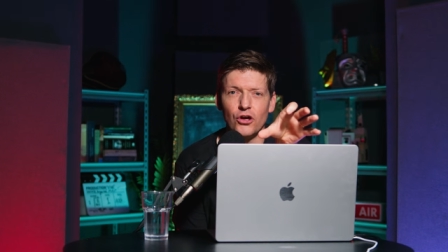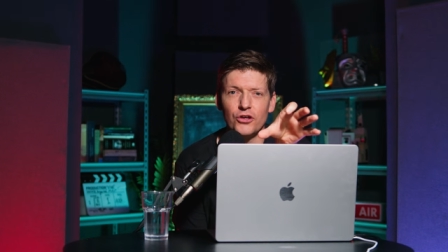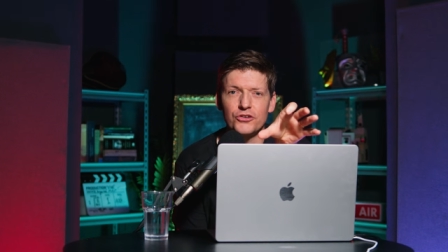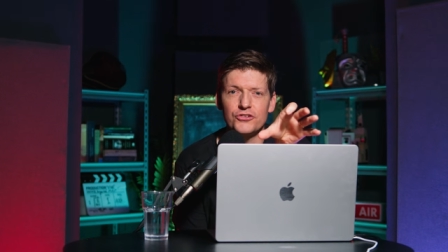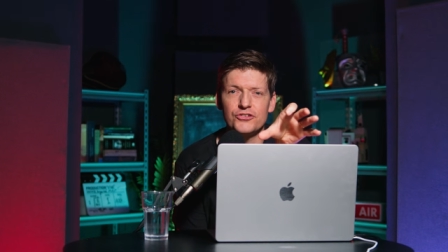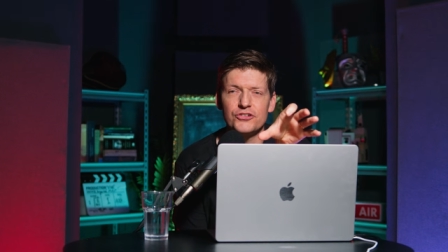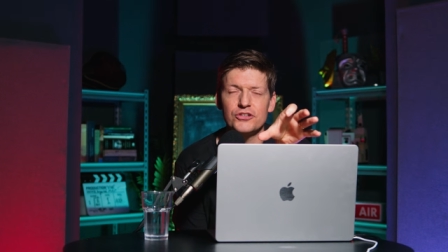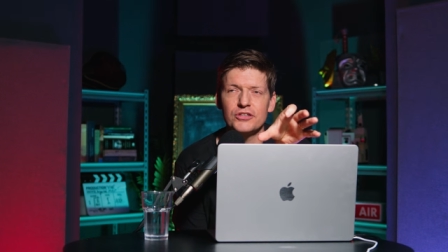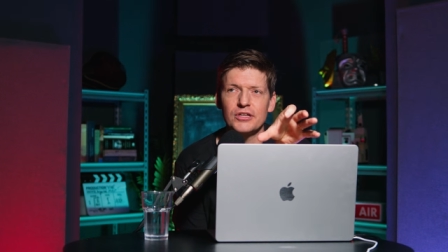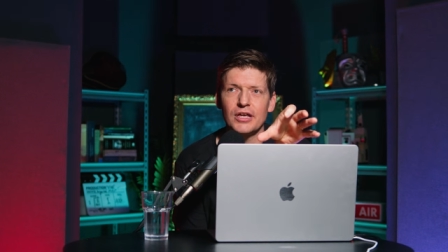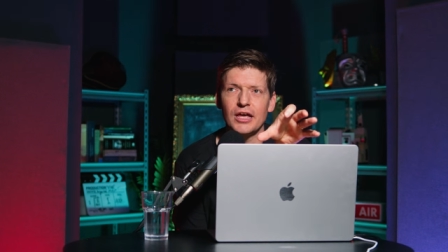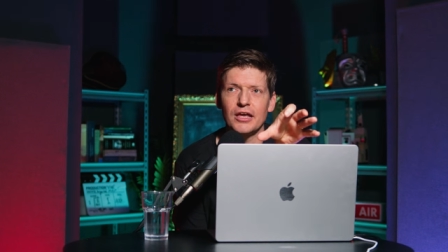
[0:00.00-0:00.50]

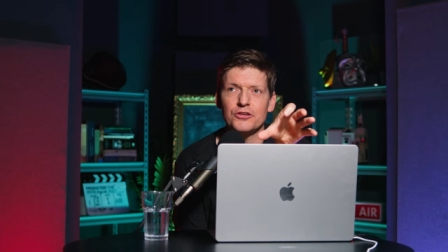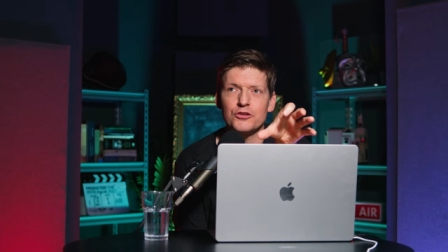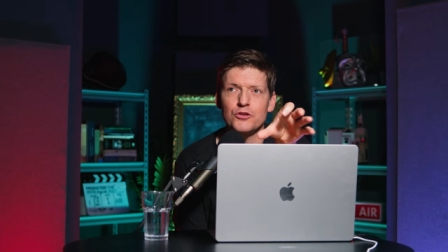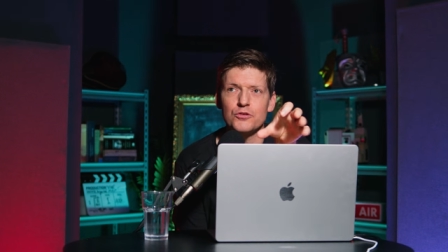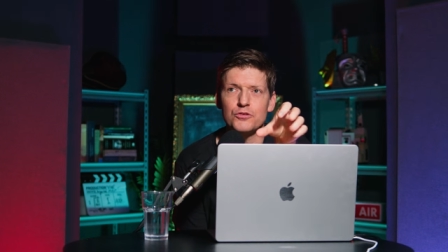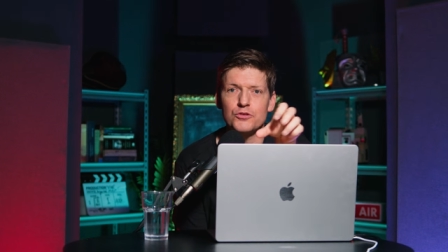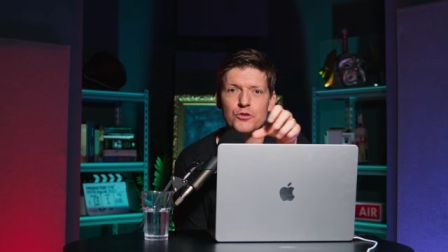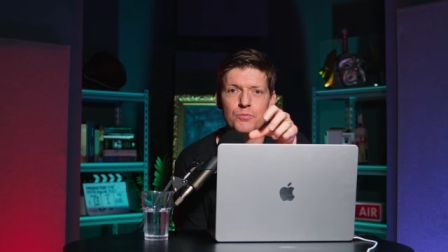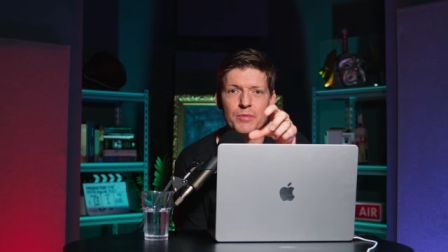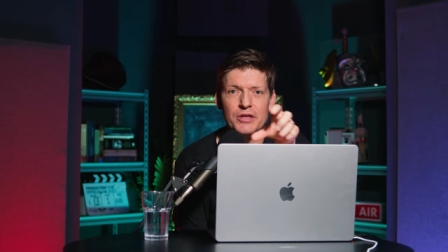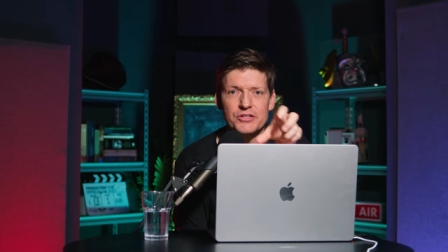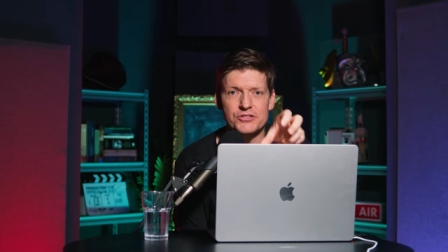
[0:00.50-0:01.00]
Uh, you,
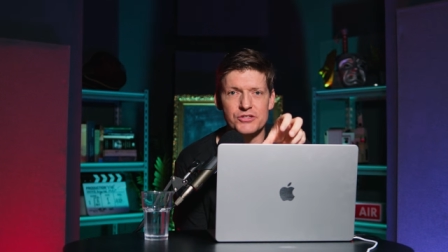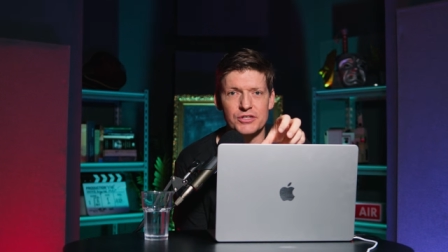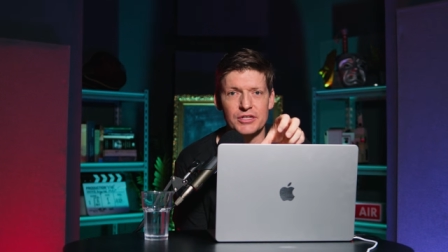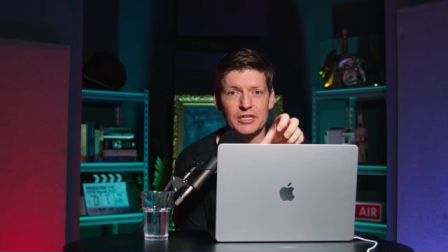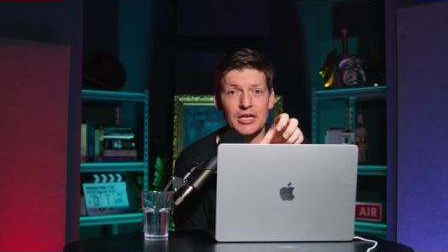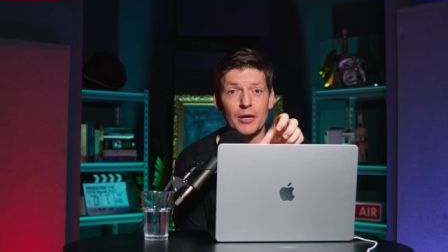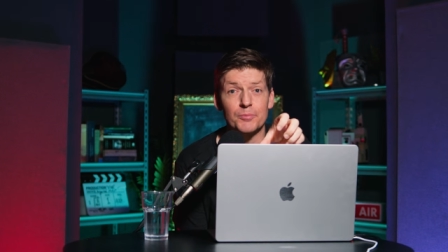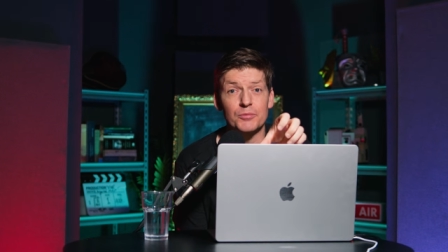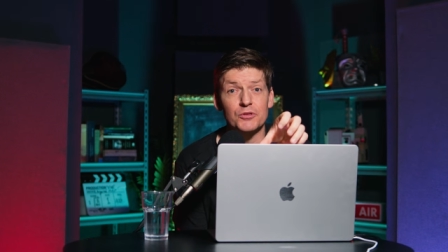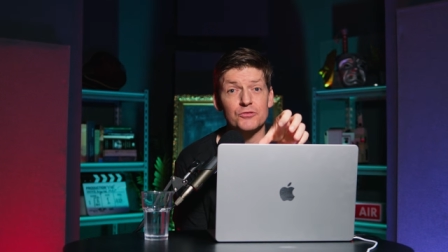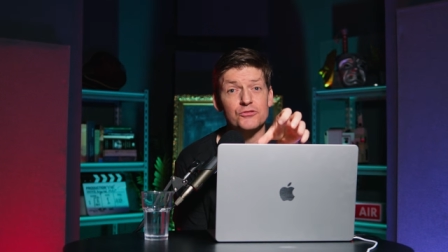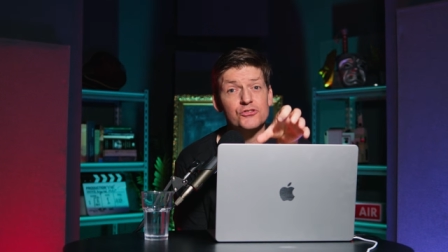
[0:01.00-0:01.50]
you mentioned a
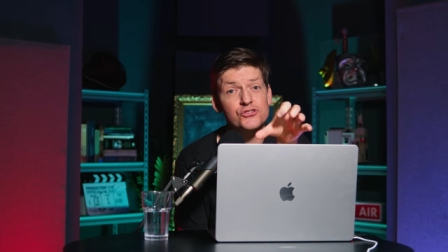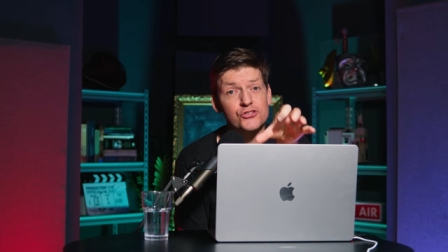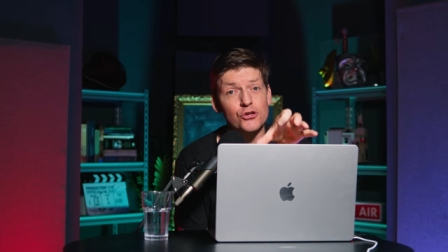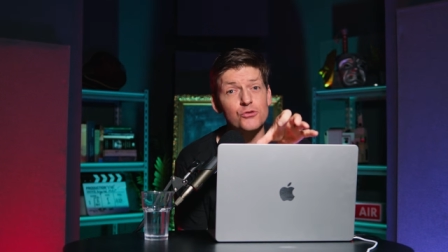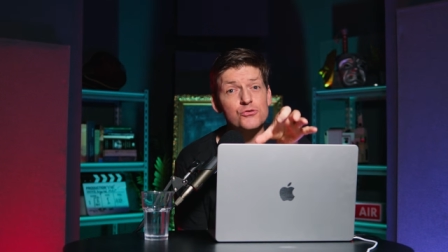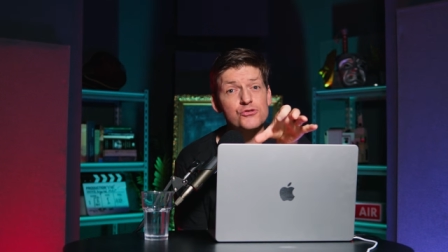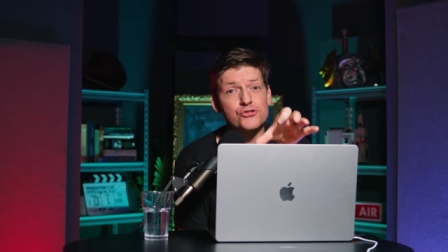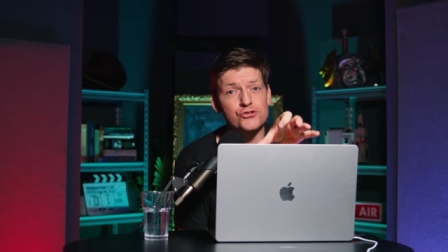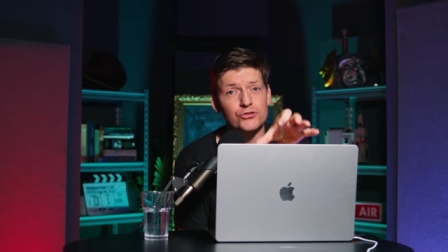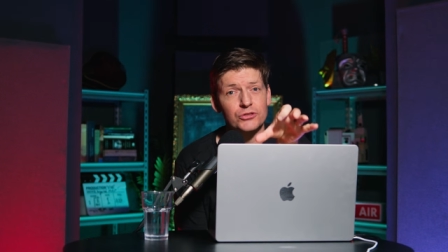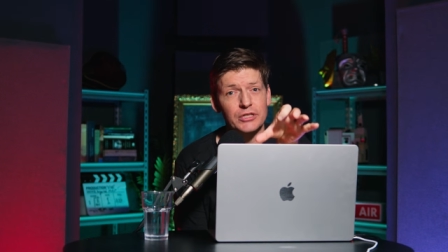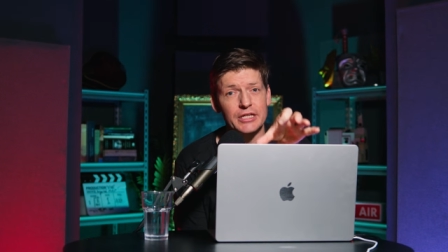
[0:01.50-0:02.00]
couple of
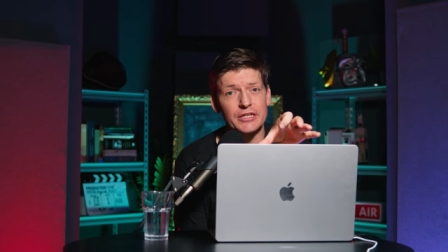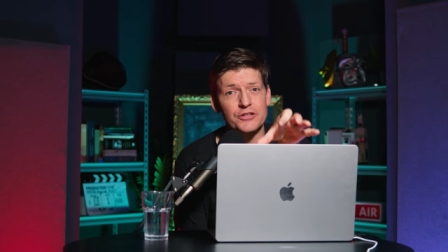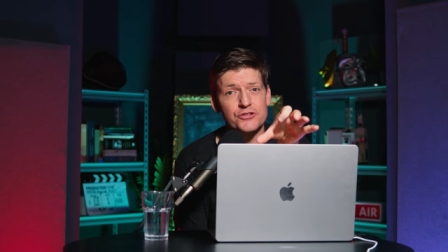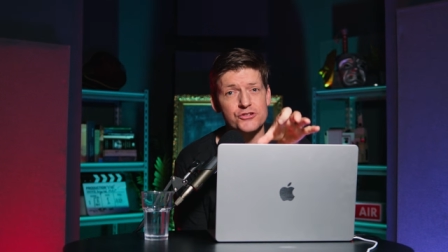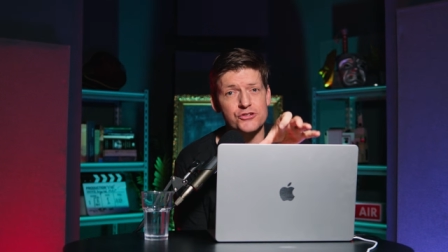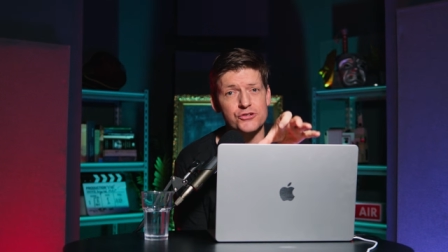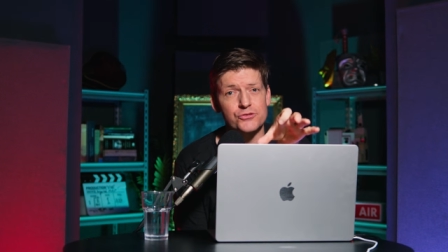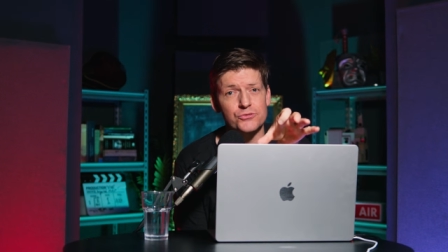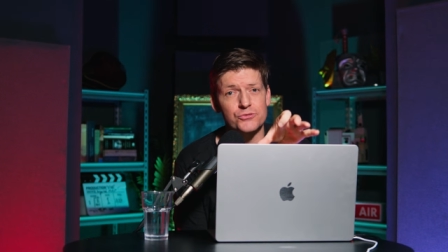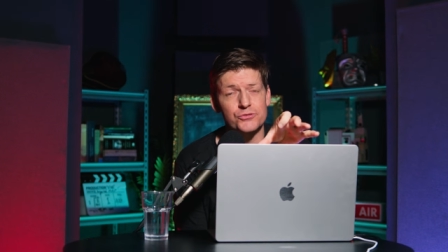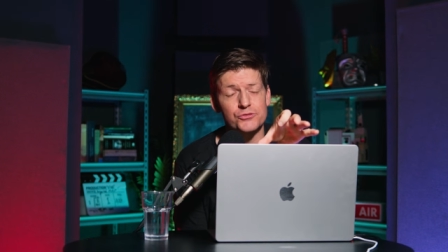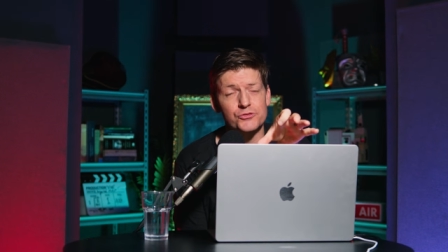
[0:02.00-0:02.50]
social
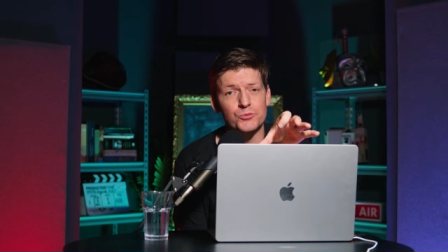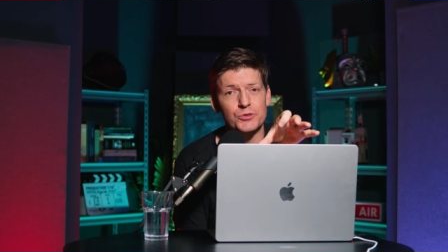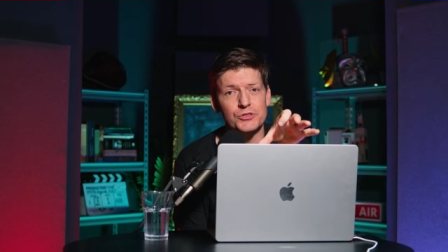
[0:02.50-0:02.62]
issues,